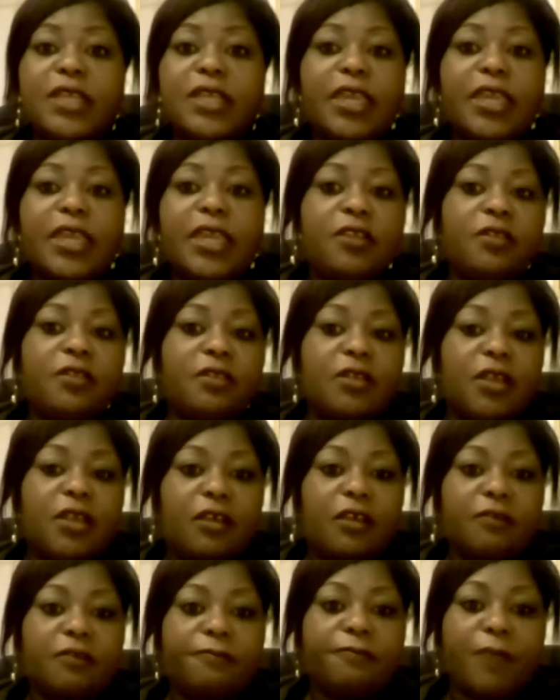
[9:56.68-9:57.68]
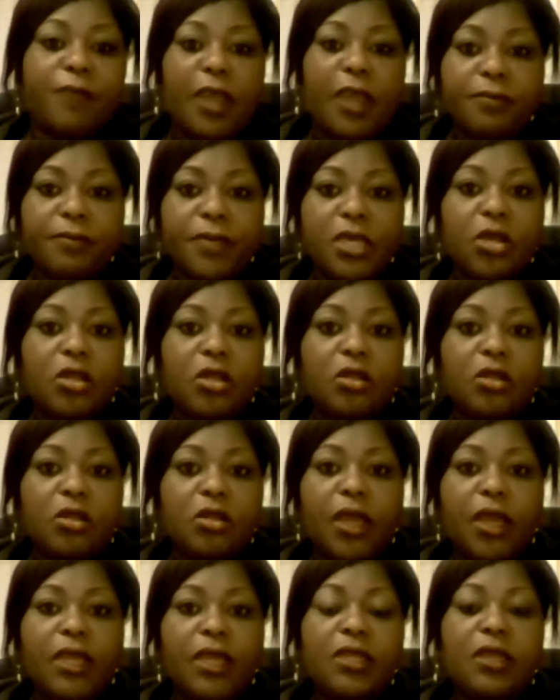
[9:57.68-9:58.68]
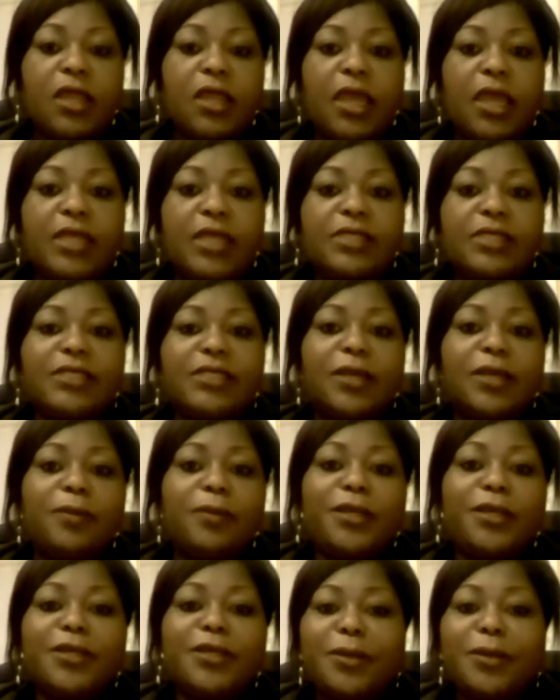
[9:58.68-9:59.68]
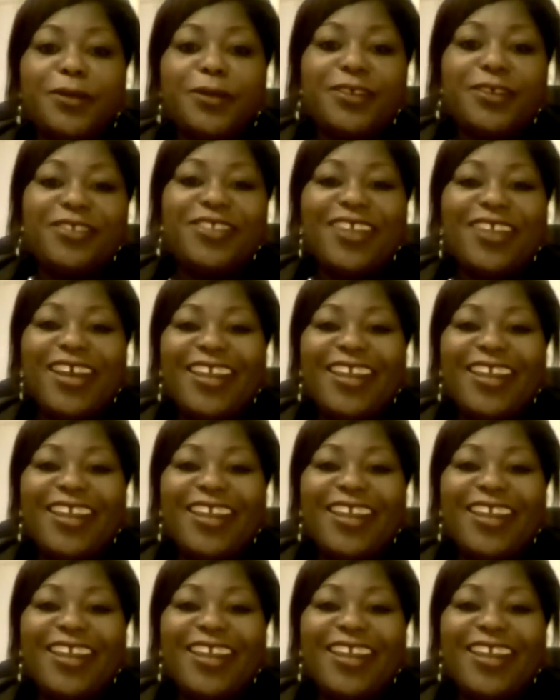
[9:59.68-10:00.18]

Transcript: they can find me online at www.mlgpc.ca.